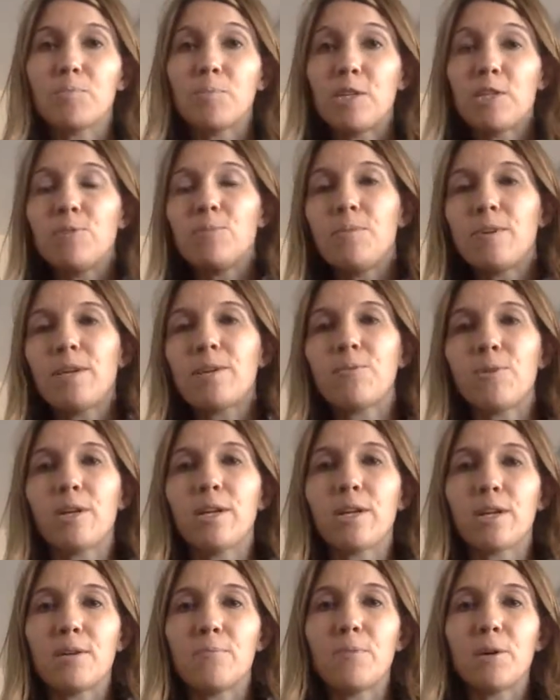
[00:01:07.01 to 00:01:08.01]
But you might want
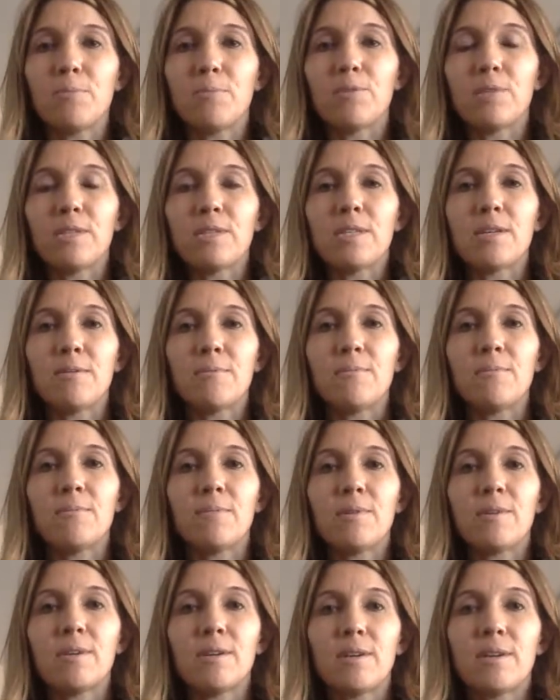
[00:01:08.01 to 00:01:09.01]
to come up with some
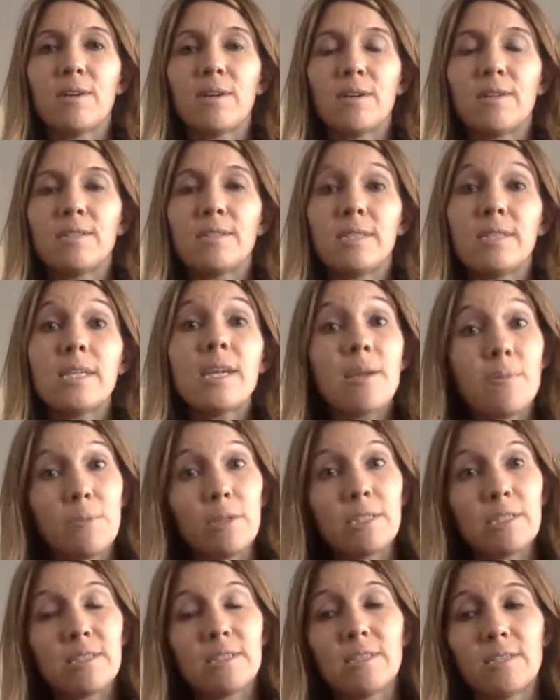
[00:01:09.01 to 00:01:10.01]

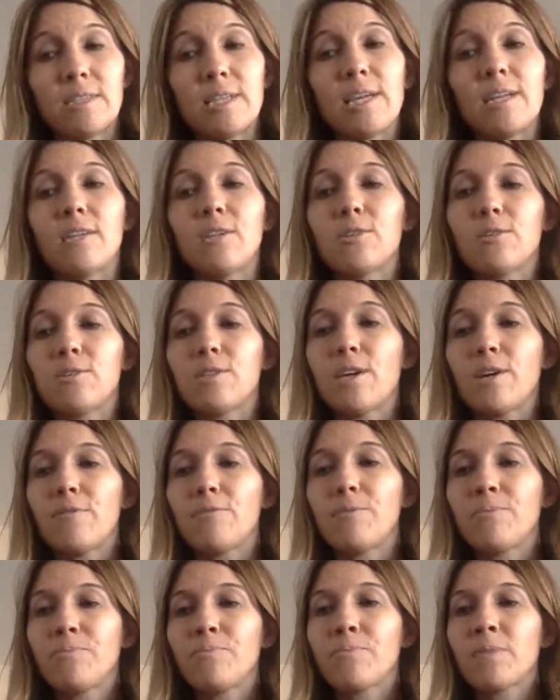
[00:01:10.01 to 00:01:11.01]
statements to say to
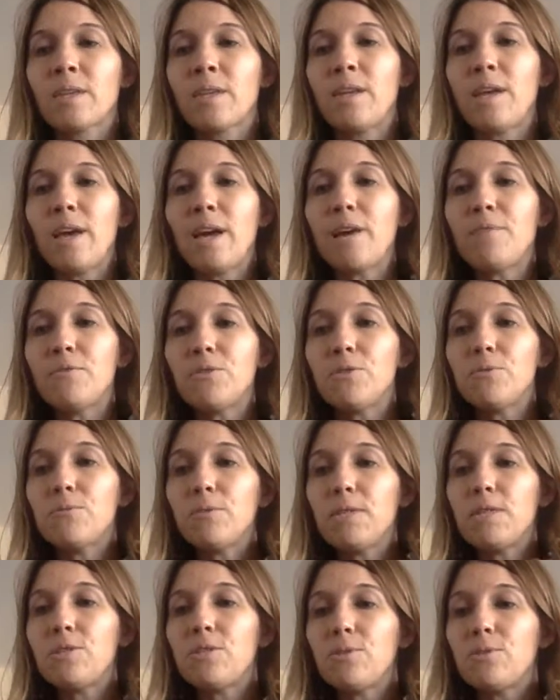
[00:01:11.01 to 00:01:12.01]
yourself. After
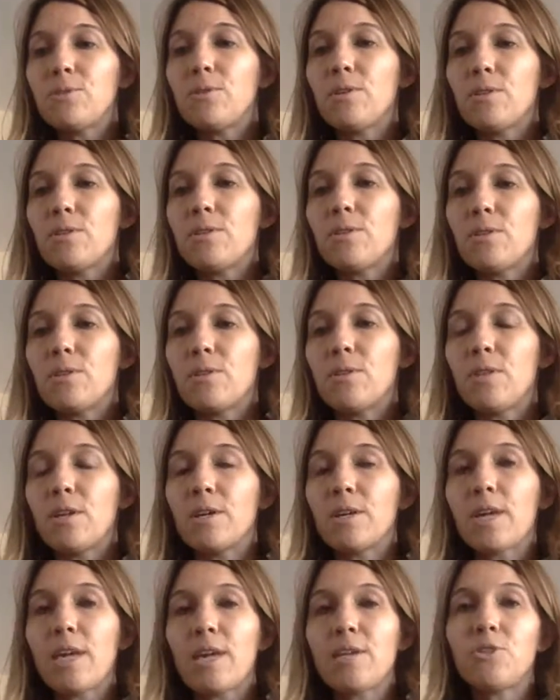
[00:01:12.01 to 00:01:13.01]
we do the
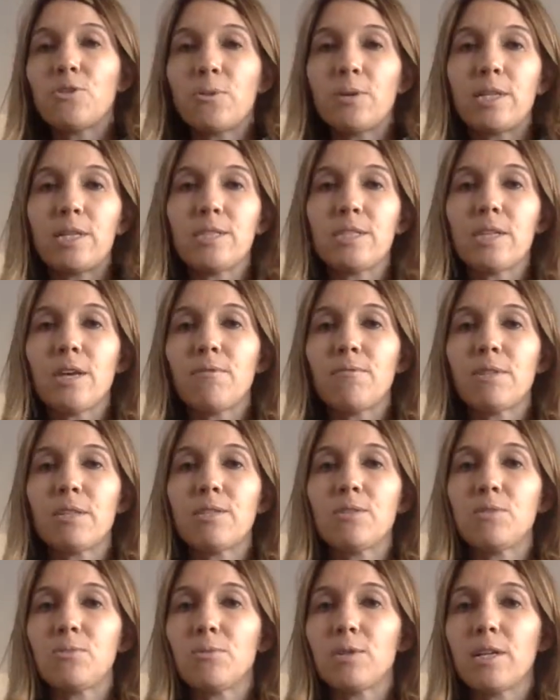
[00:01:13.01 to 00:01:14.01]

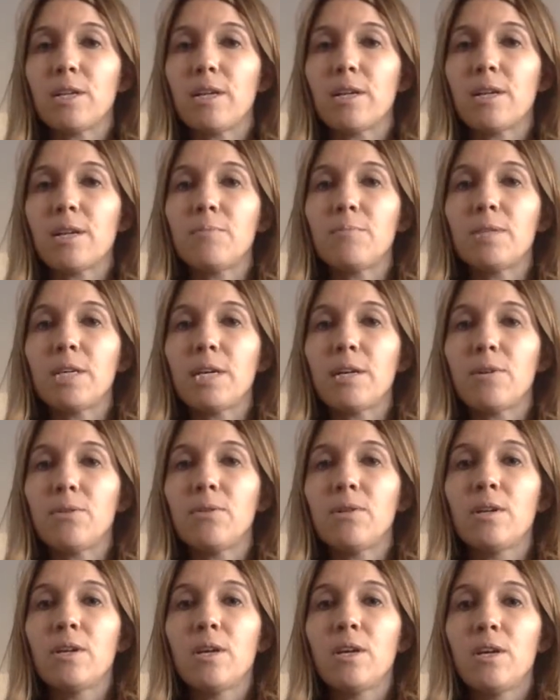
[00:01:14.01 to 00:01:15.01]
K27s, we're going to come down
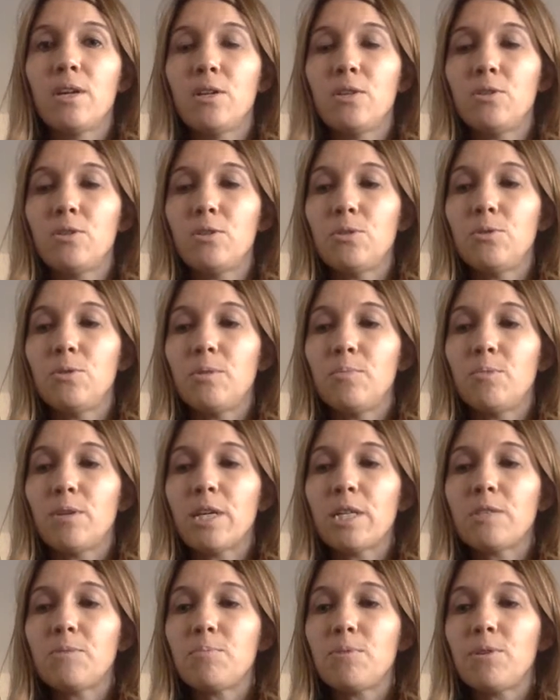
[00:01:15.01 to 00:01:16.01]
to the
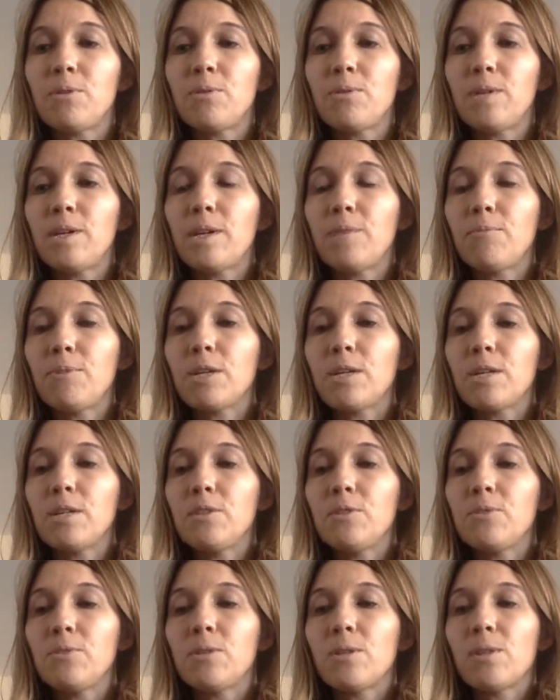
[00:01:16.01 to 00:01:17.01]
breastbone and we're going to
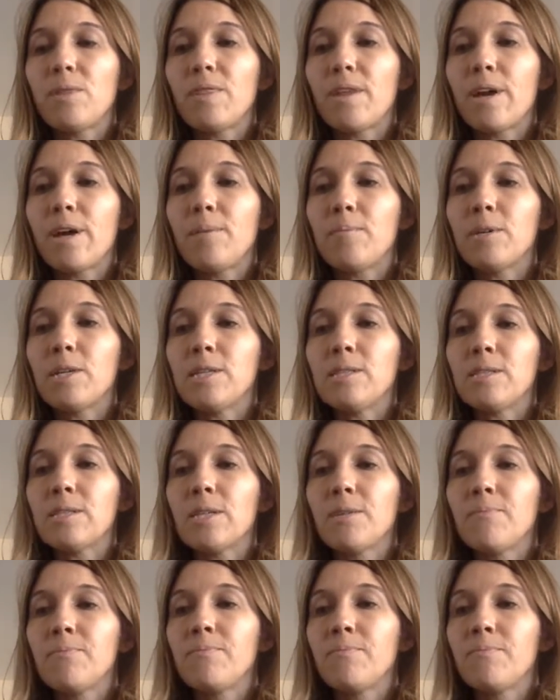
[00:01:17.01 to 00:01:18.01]
do the thymus.